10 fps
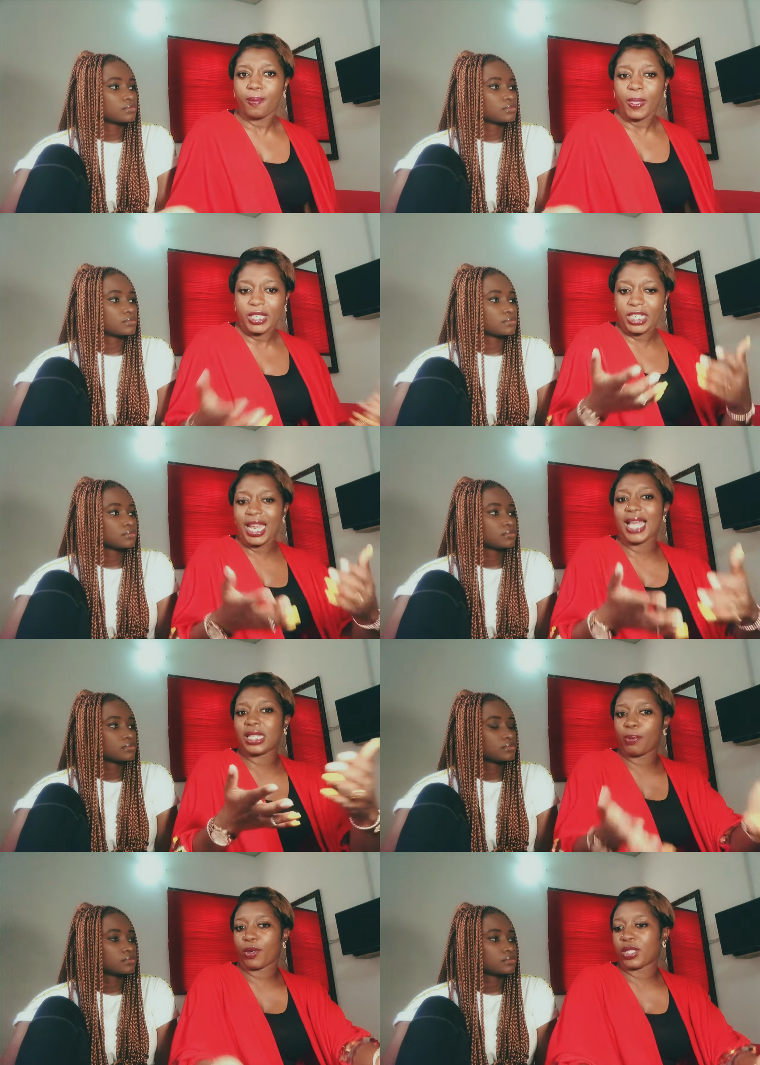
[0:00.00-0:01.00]
Speaker 1: She now has a
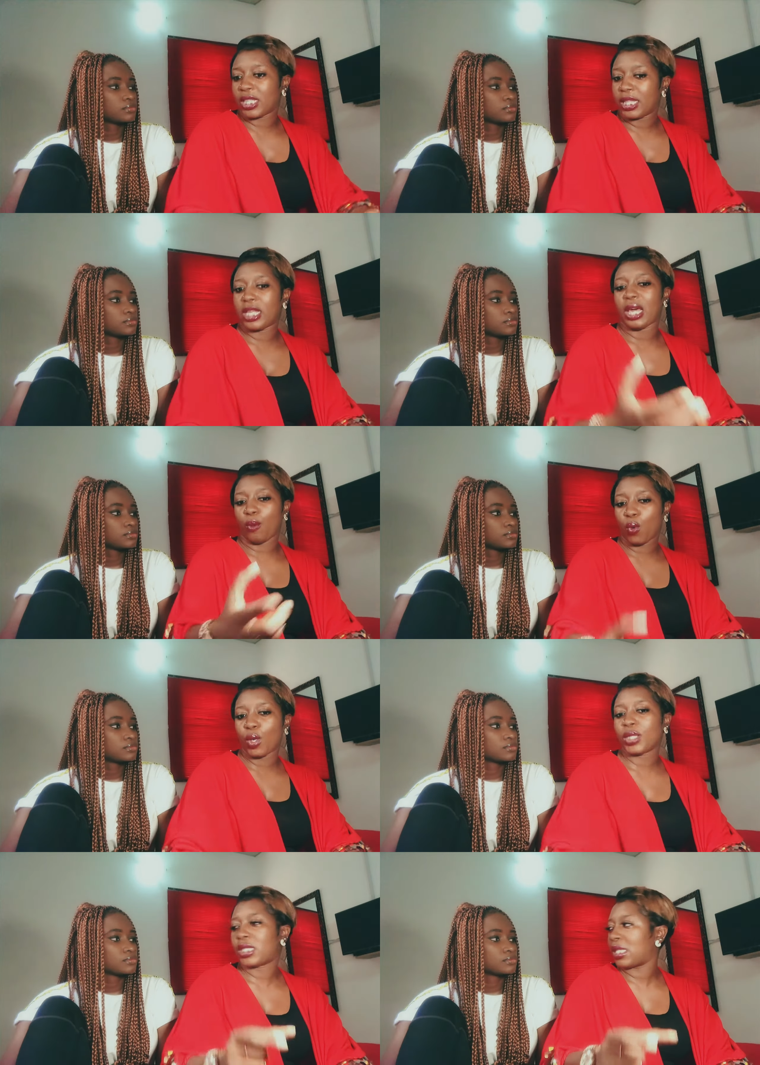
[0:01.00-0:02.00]
person there that
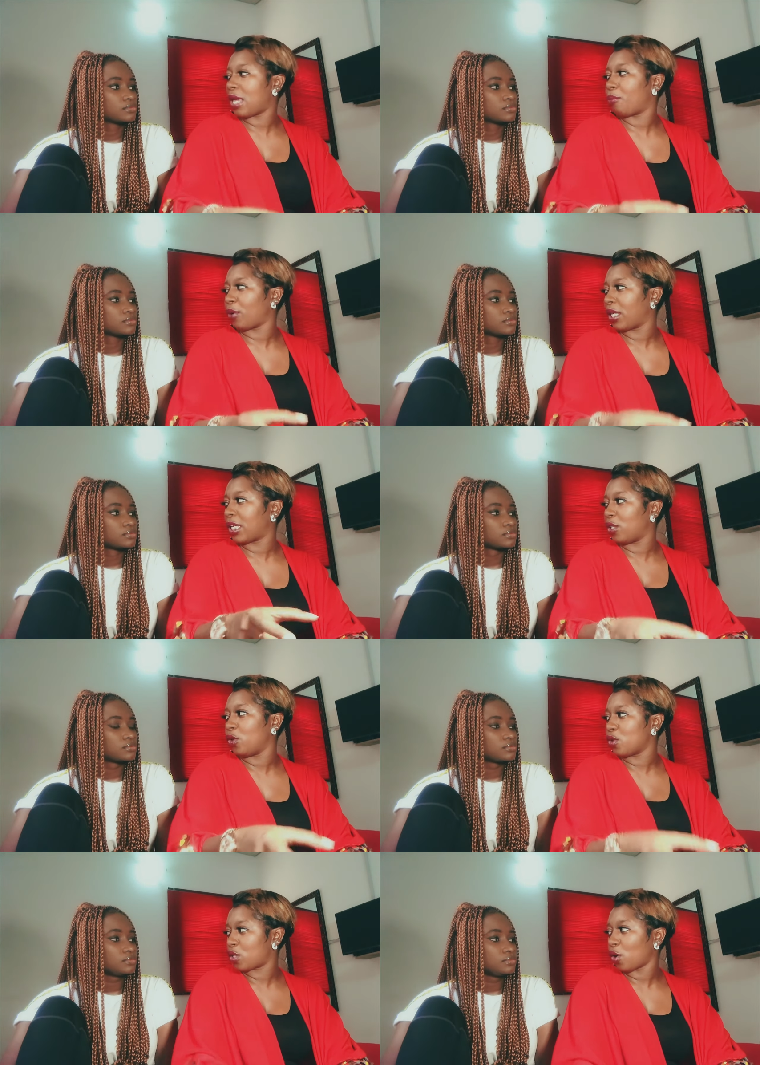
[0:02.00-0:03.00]
once they bring in new
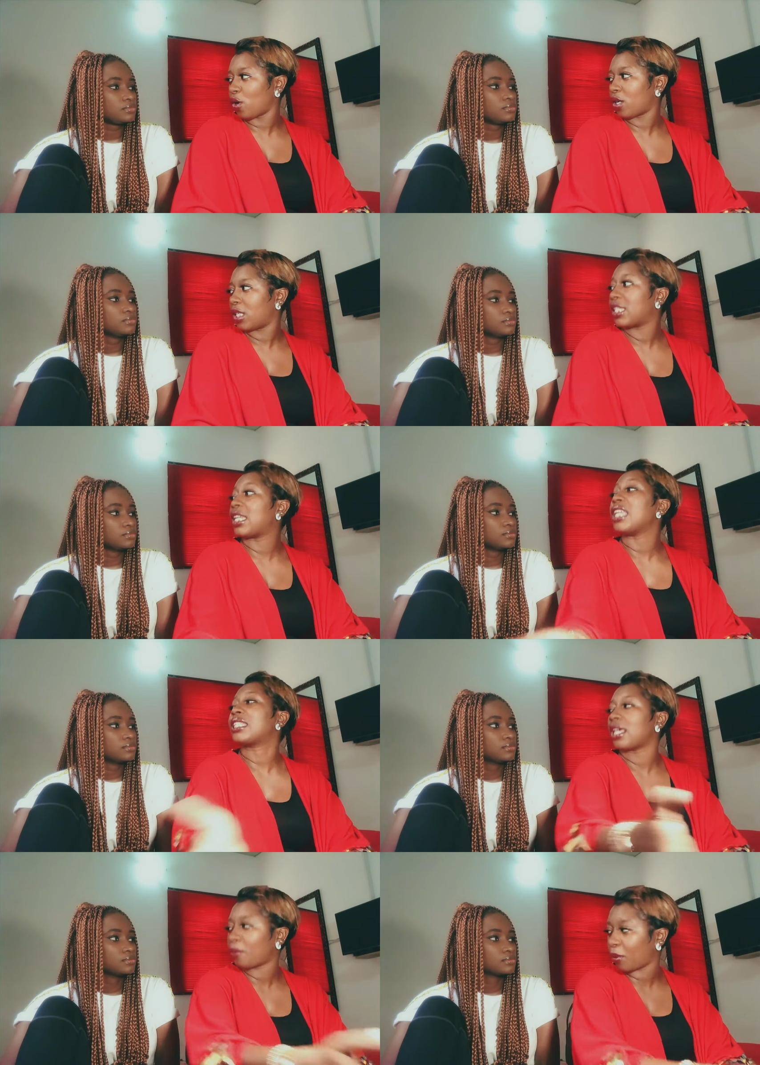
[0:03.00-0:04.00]
stock, mm. they
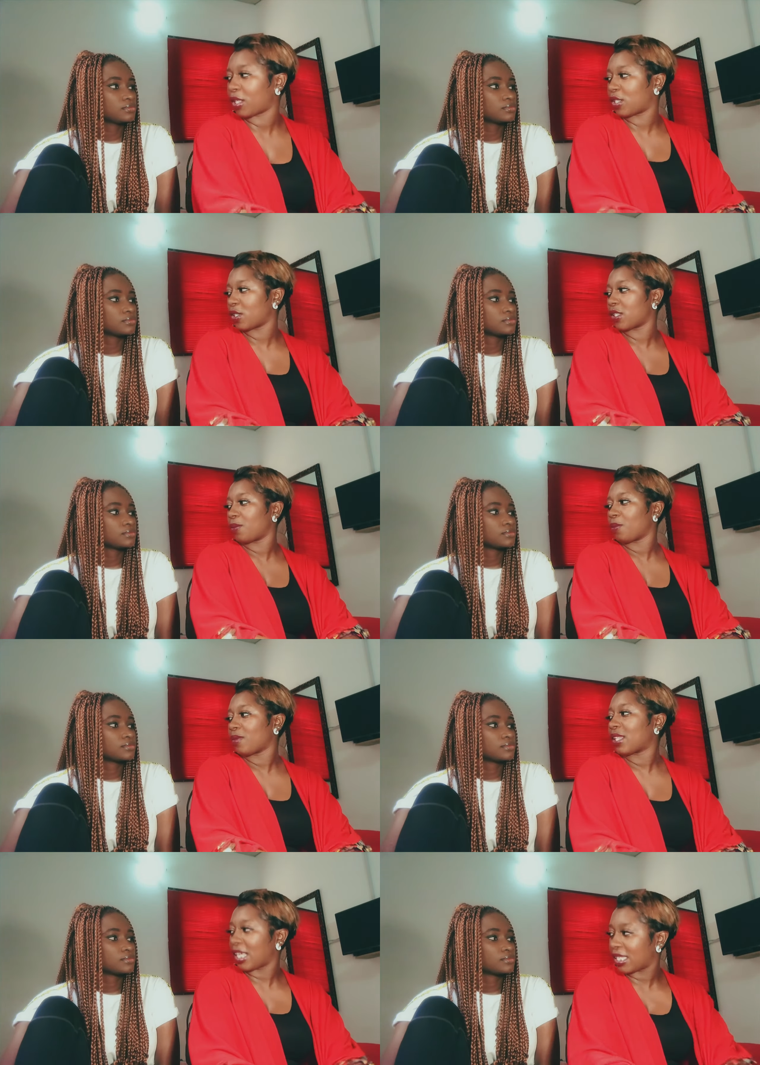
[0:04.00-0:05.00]
take pictures,
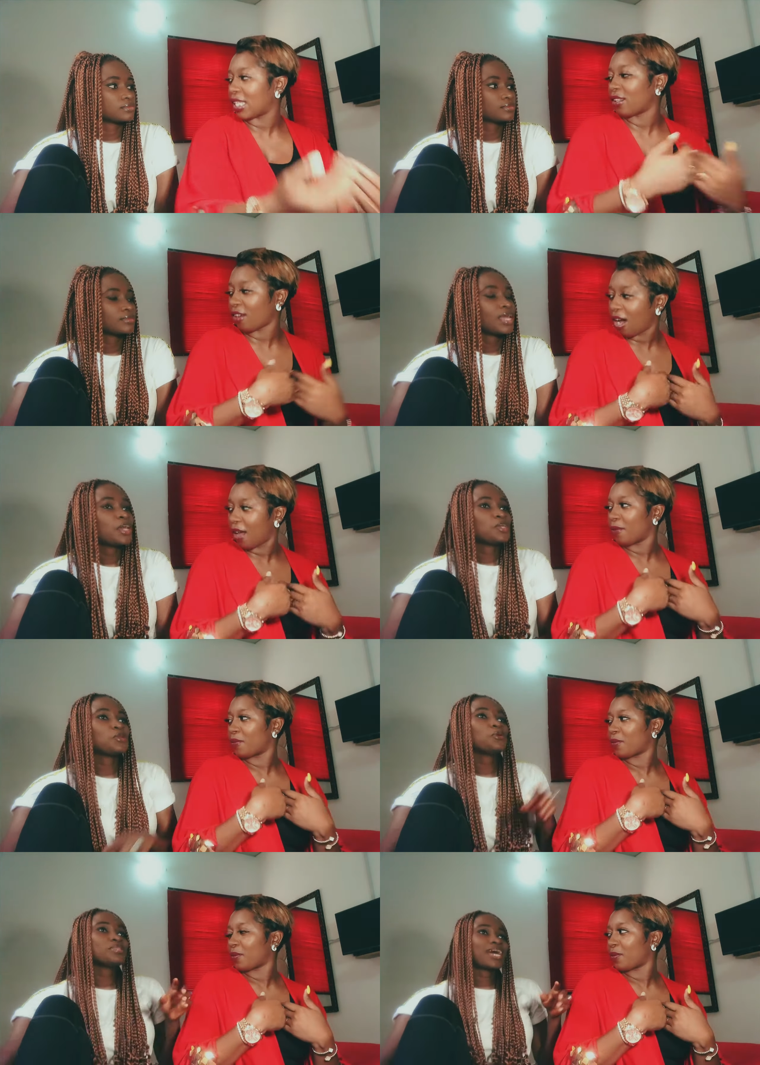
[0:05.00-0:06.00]
they send to her.
Speaker 2: You
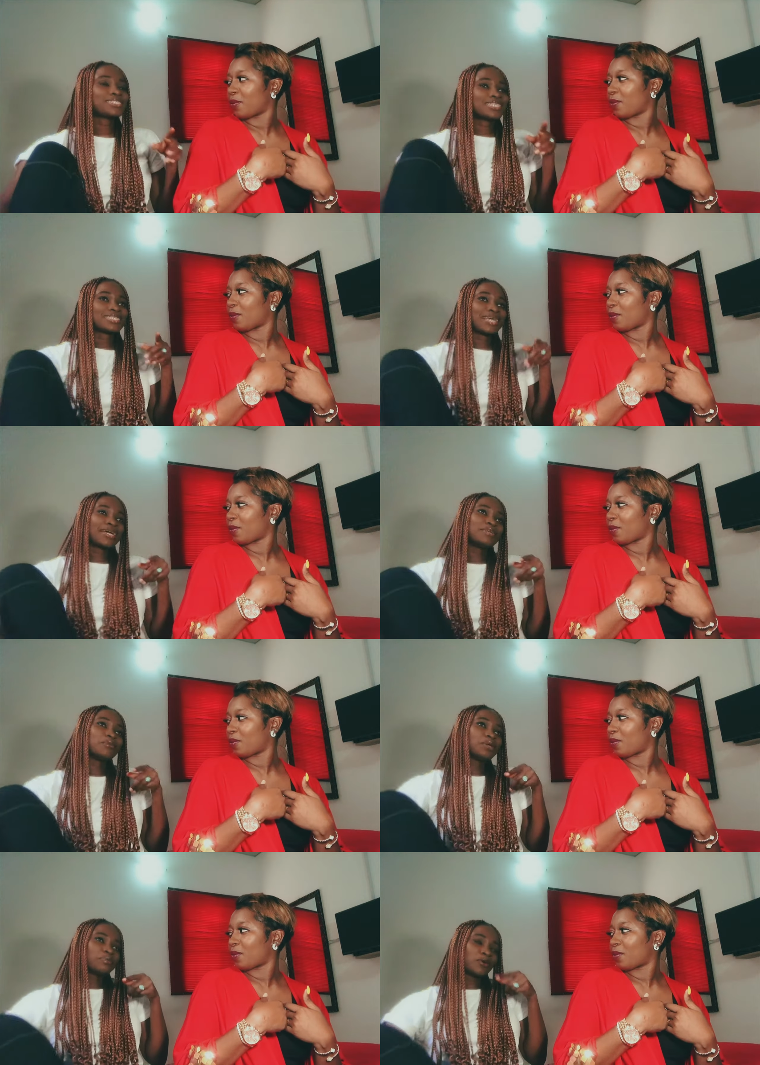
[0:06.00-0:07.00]
know, that's exactly what
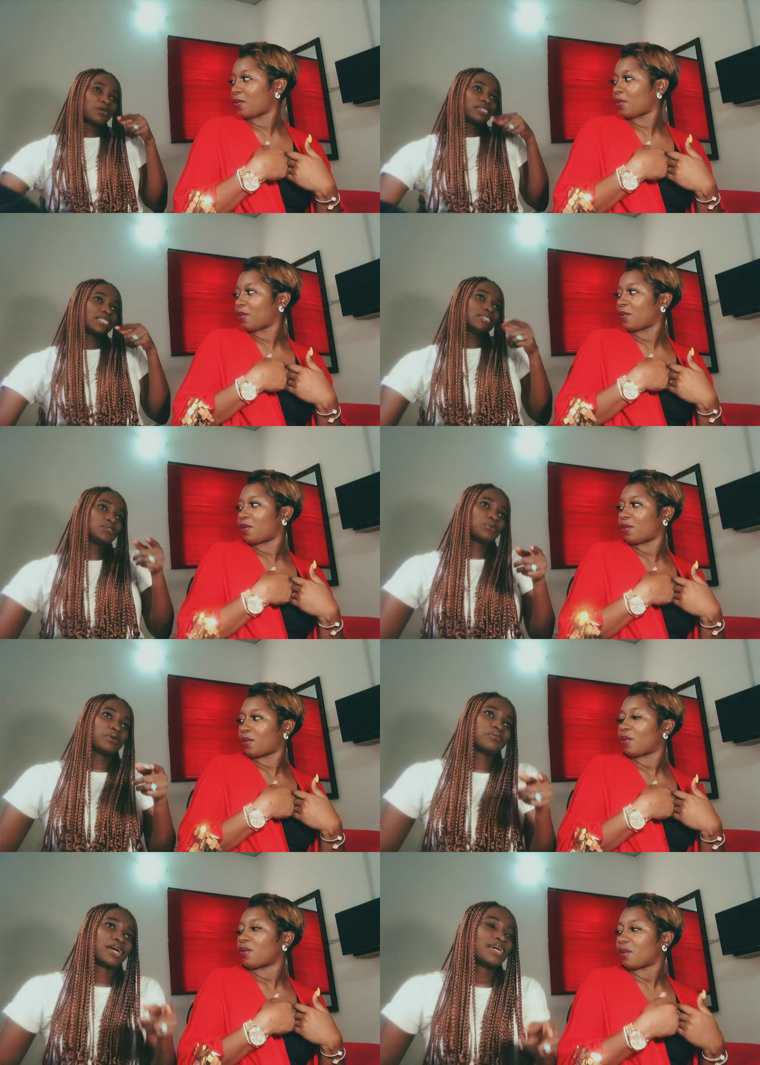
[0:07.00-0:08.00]
I'm currently doing,
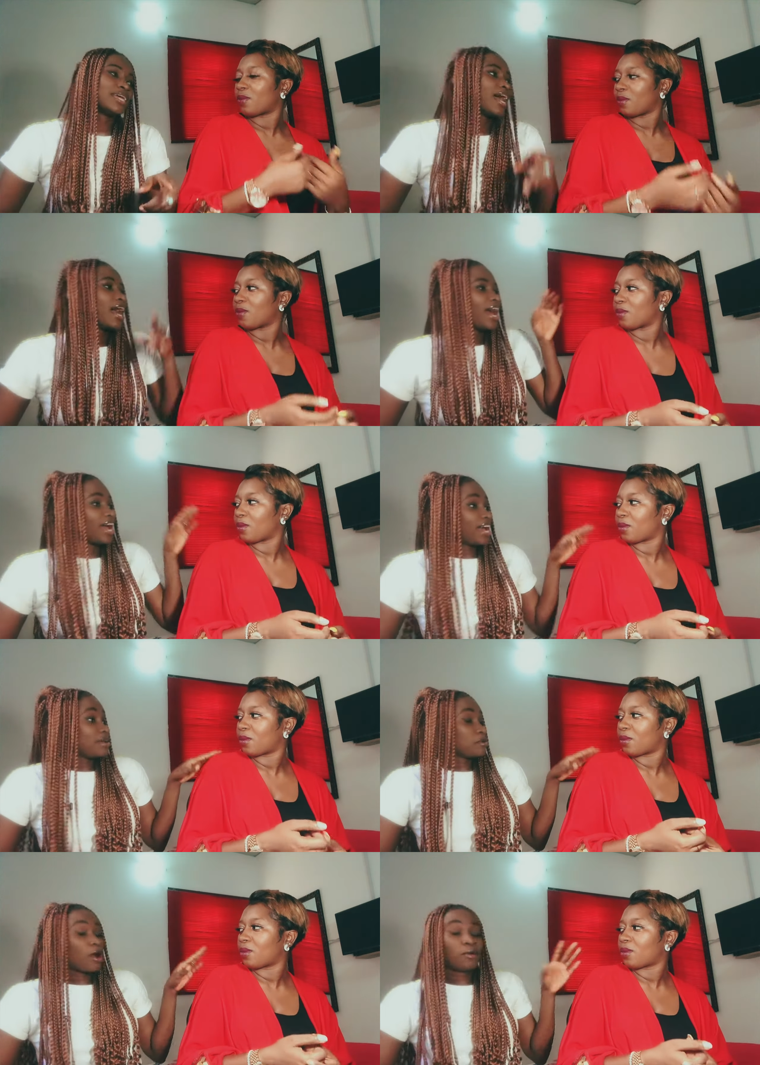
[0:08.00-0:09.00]
right? I
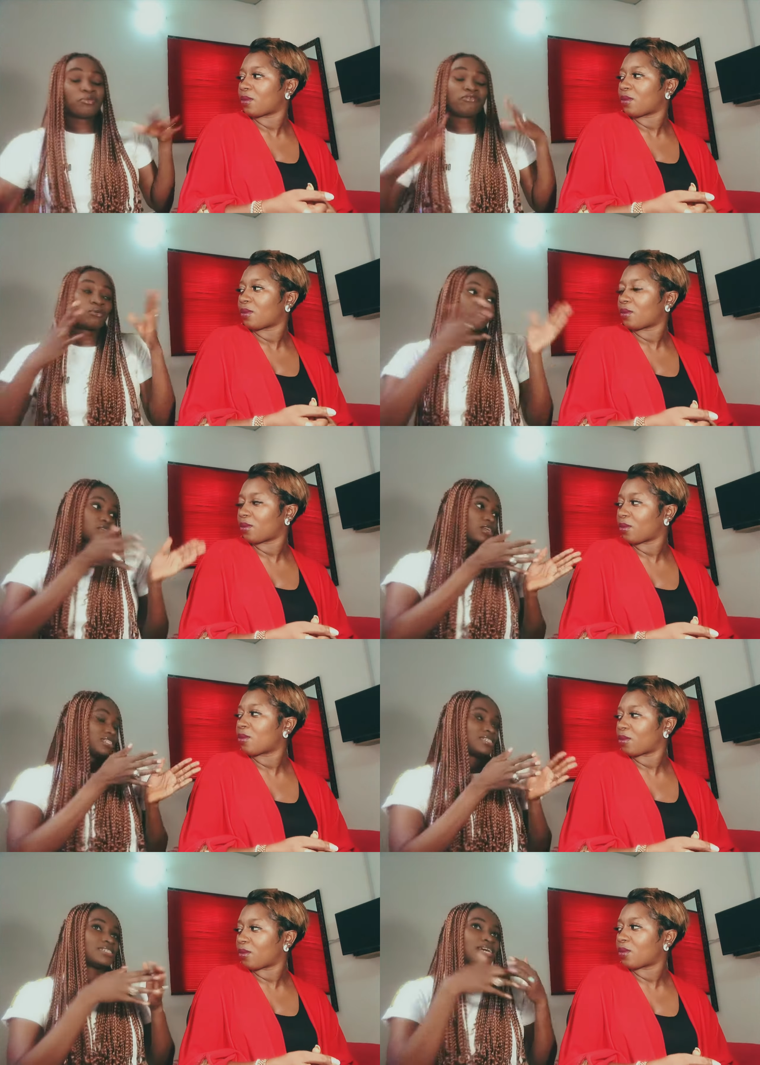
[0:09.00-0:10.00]
um before we started
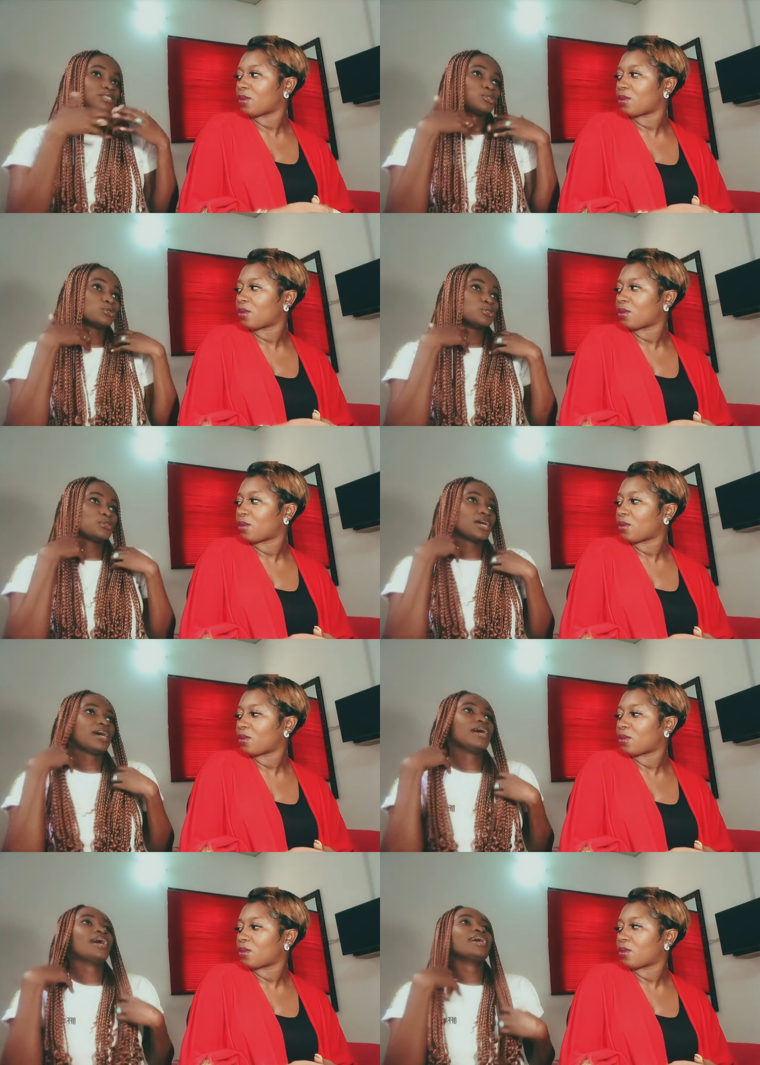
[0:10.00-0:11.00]
this, I told you that
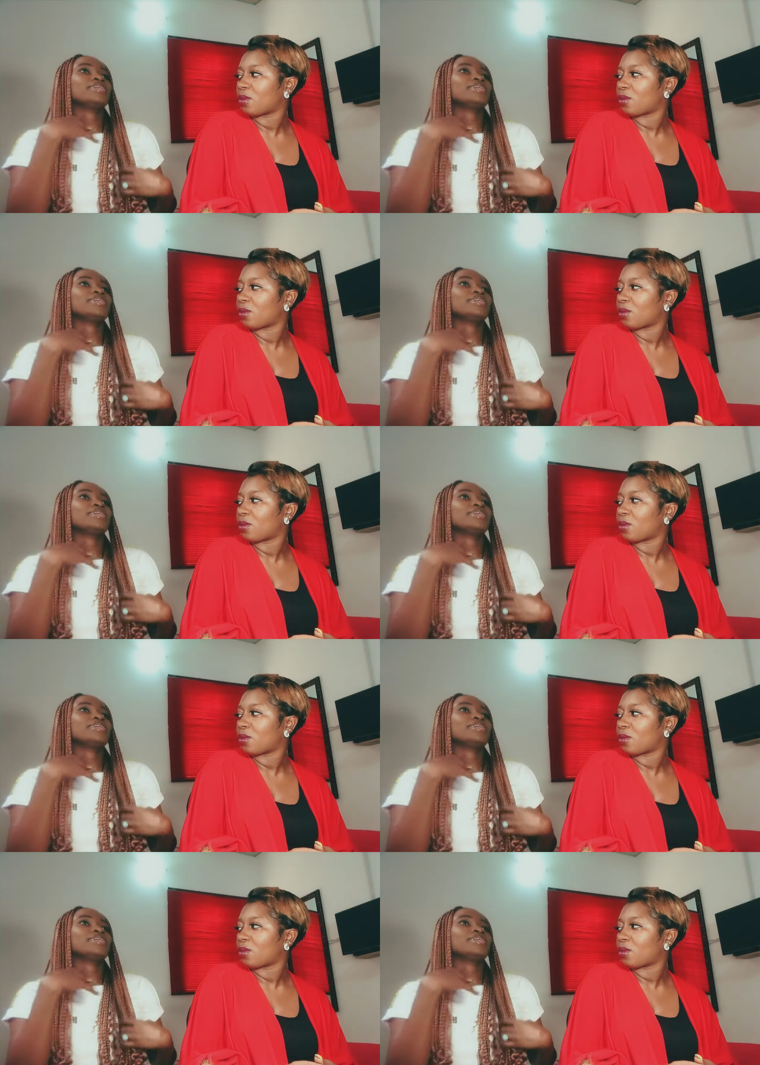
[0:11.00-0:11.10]
I